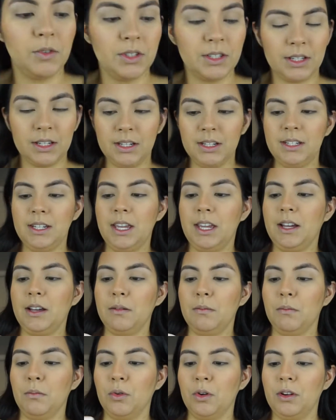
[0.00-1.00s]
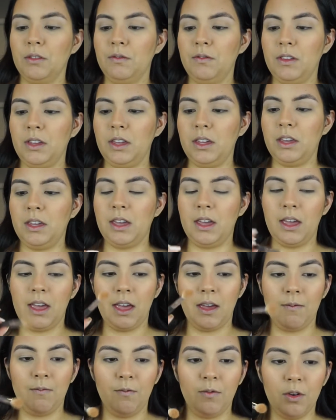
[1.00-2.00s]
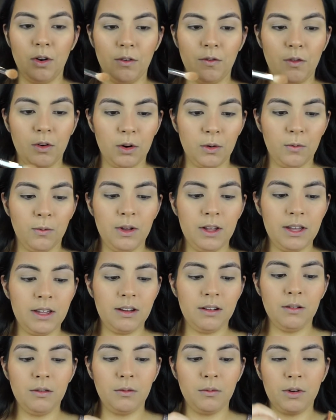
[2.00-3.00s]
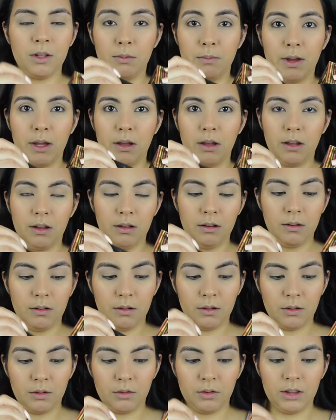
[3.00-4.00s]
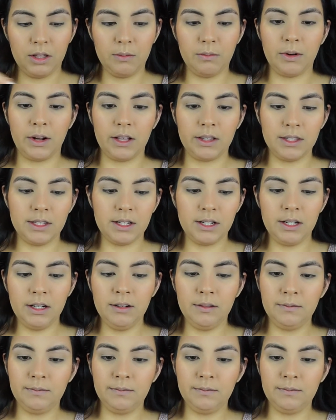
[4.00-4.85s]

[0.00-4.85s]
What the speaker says: just gonna take a Morphe M441 with my Hoola bronzer